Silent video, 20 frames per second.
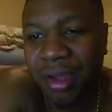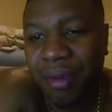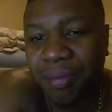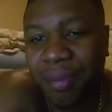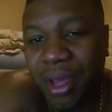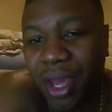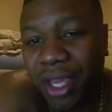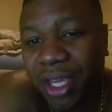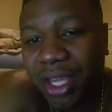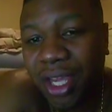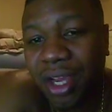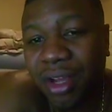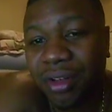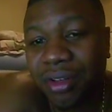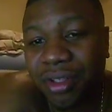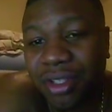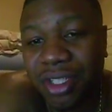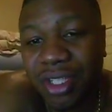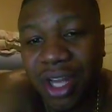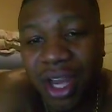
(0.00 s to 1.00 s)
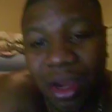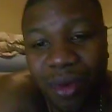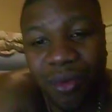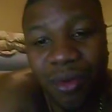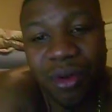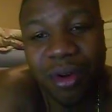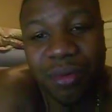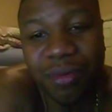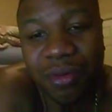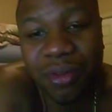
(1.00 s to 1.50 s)
Pacquiao does not
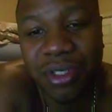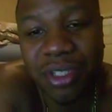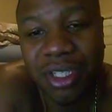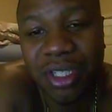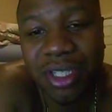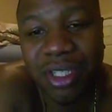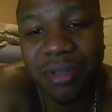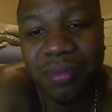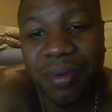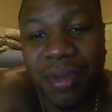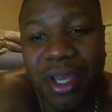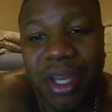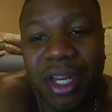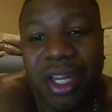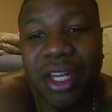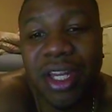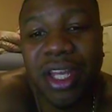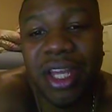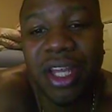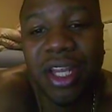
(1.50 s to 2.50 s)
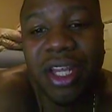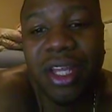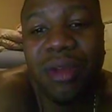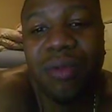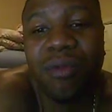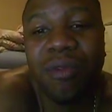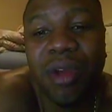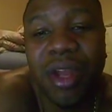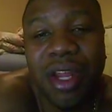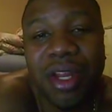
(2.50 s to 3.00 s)
want to participate in
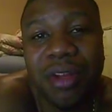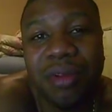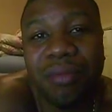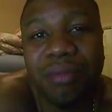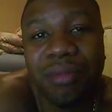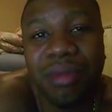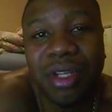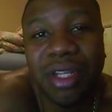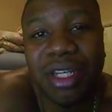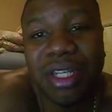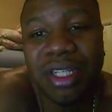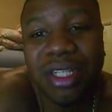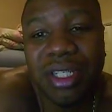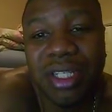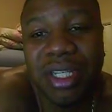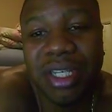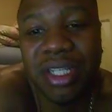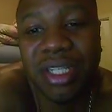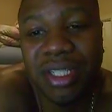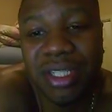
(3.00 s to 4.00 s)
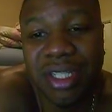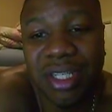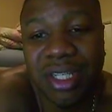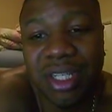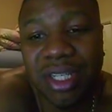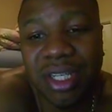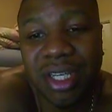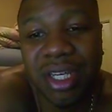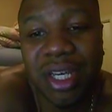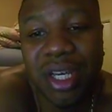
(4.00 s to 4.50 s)
any random blood testing,
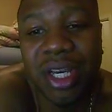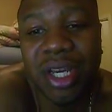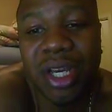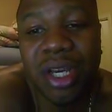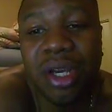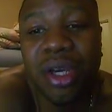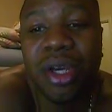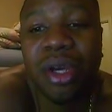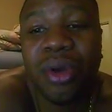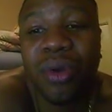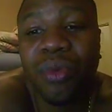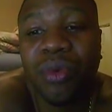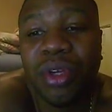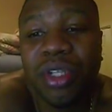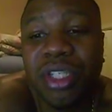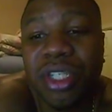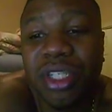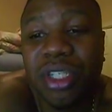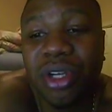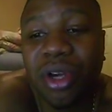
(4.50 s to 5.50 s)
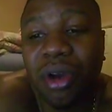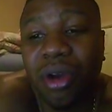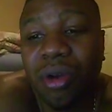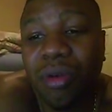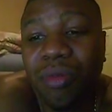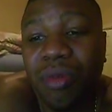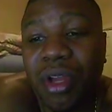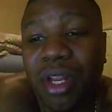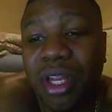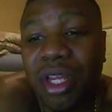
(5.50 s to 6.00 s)
which has
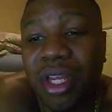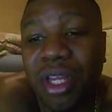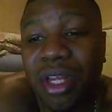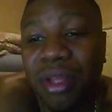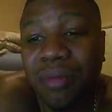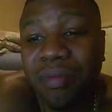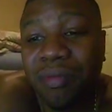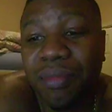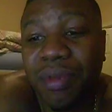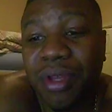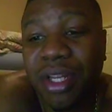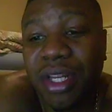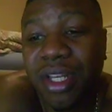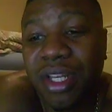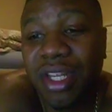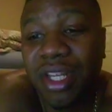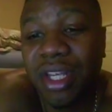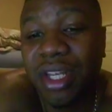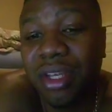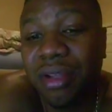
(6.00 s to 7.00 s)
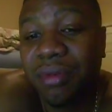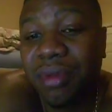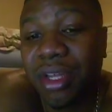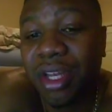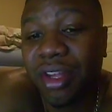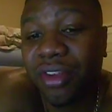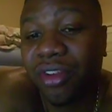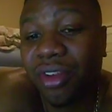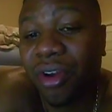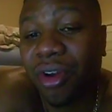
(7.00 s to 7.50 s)
already been deemed
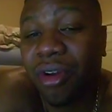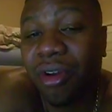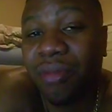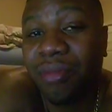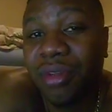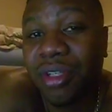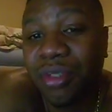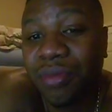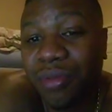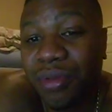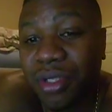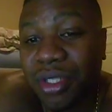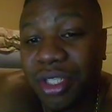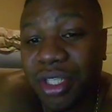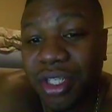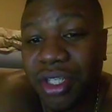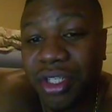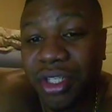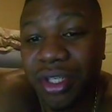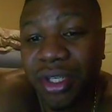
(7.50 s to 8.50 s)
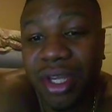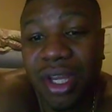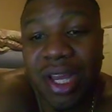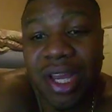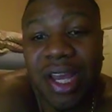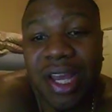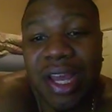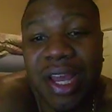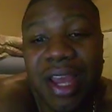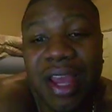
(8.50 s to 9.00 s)
as harmless procedure,
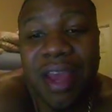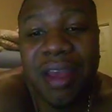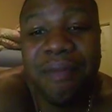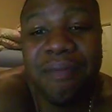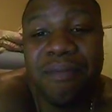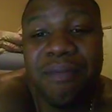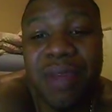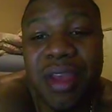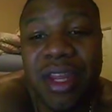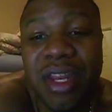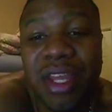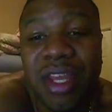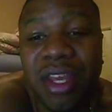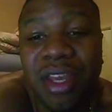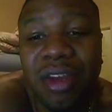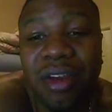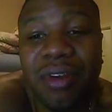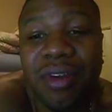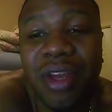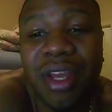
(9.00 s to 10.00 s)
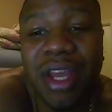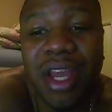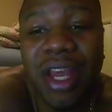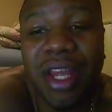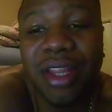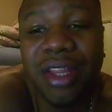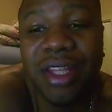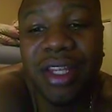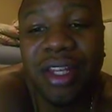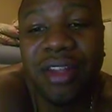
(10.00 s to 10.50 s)
and many current
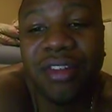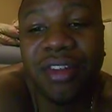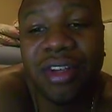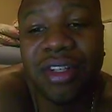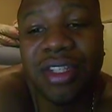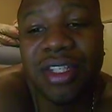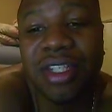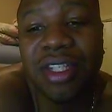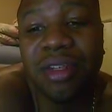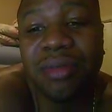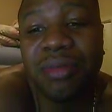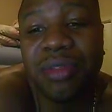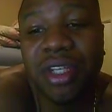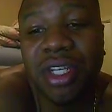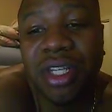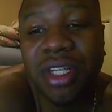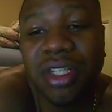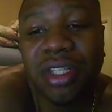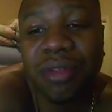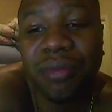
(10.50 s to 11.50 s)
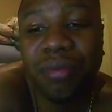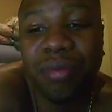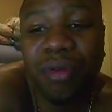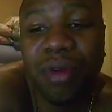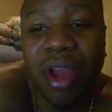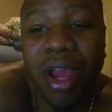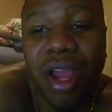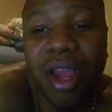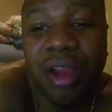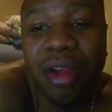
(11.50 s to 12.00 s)
athletes are subject to
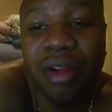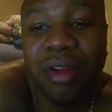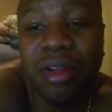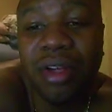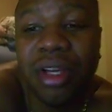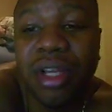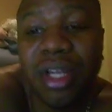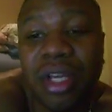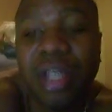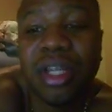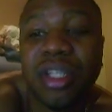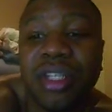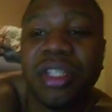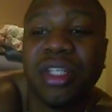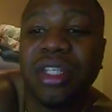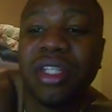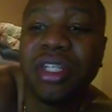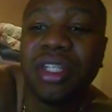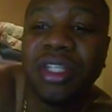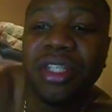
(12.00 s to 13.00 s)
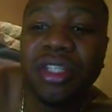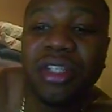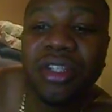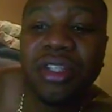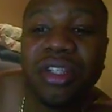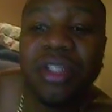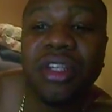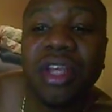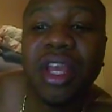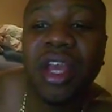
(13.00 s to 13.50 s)
prior to this
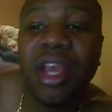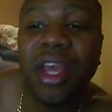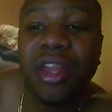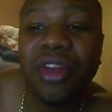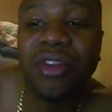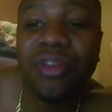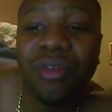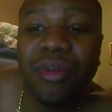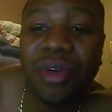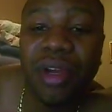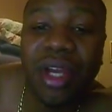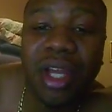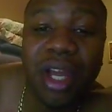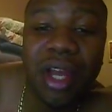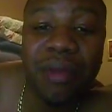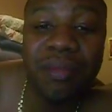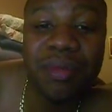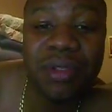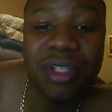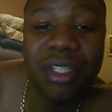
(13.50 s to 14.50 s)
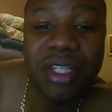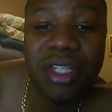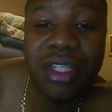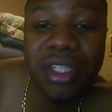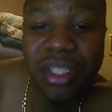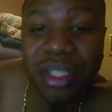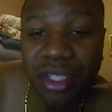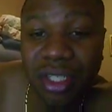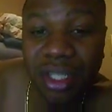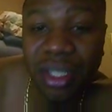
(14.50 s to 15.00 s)
and during
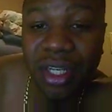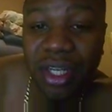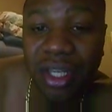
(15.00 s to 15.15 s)
competition.